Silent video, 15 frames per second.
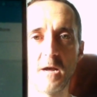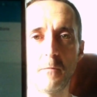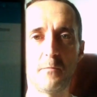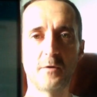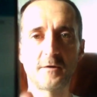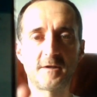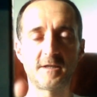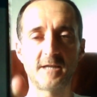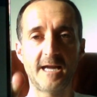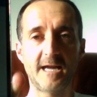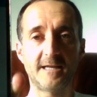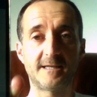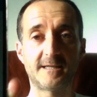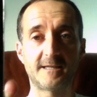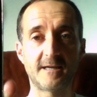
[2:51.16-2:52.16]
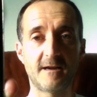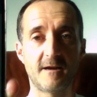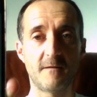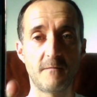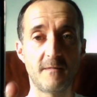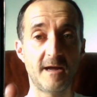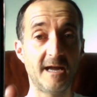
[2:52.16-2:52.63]
but it's
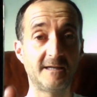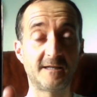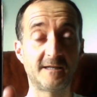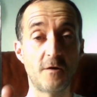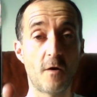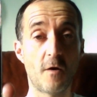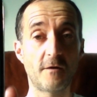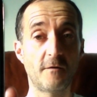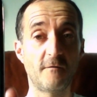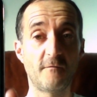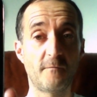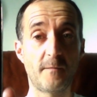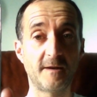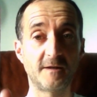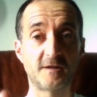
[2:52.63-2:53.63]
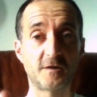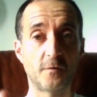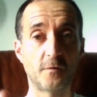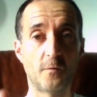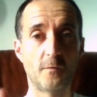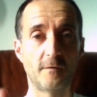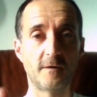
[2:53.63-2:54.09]
not going to have been
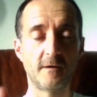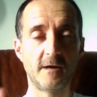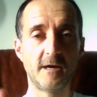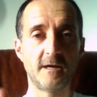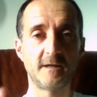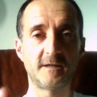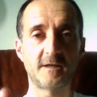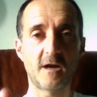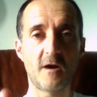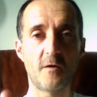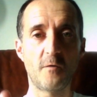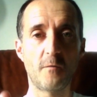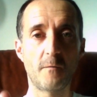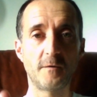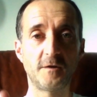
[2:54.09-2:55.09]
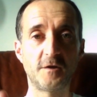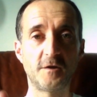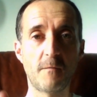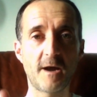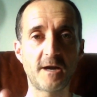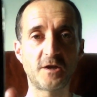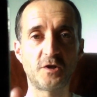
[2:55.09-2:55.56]
stored. So do
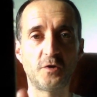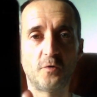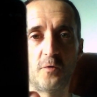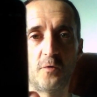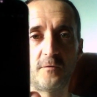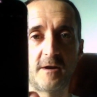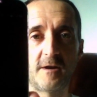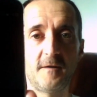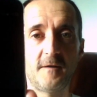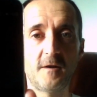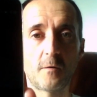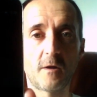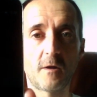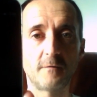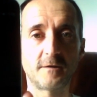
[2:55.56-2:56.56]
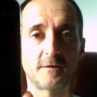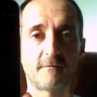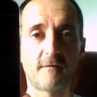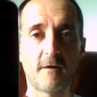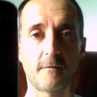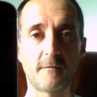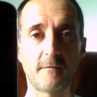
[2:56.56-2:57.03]
make sure that if you do close the
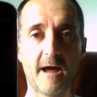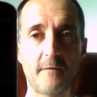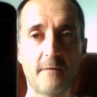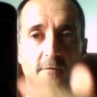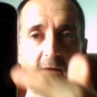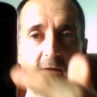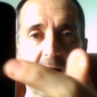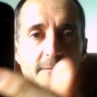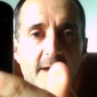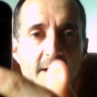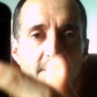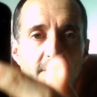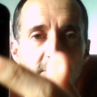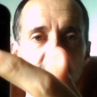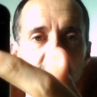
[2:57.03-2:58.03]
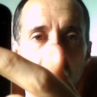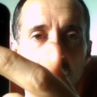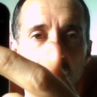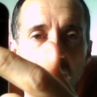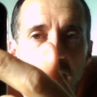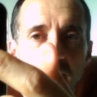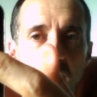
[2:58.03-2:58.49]
phone down or the app down for some
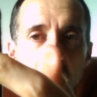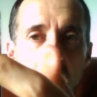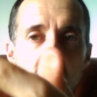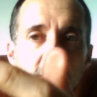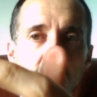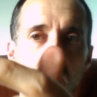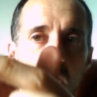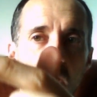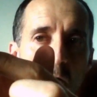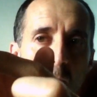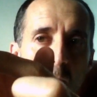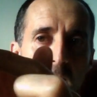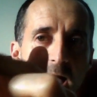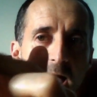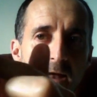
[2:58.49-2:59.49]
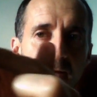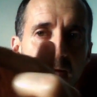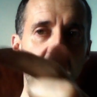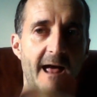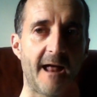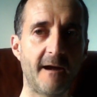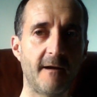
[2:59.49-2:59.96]
reason, you go ahead
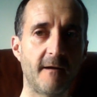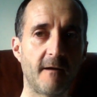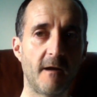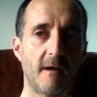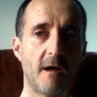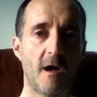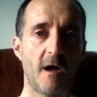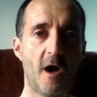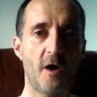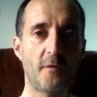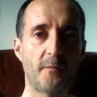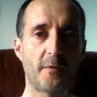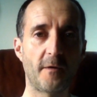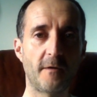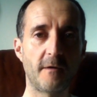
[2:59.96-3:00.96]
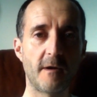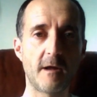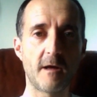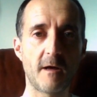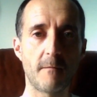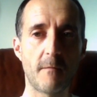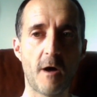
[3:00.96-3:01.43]
and open
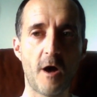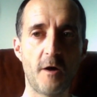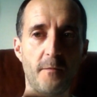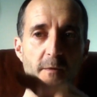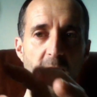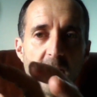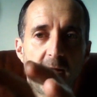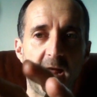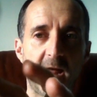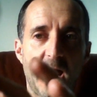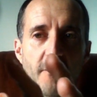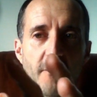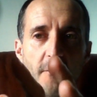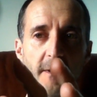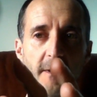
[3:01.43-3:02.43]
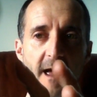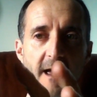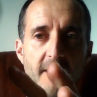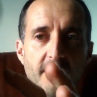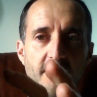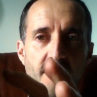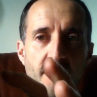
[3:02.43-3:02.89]
the app up
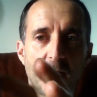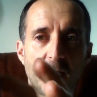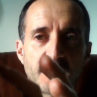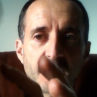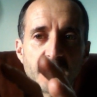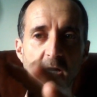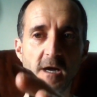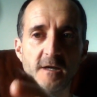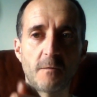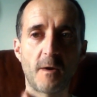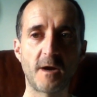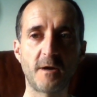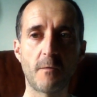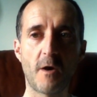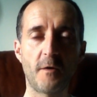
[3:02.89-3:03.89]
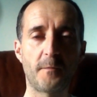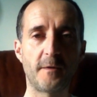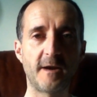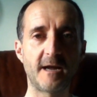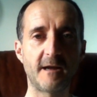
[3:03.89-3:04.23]
again first. So when you open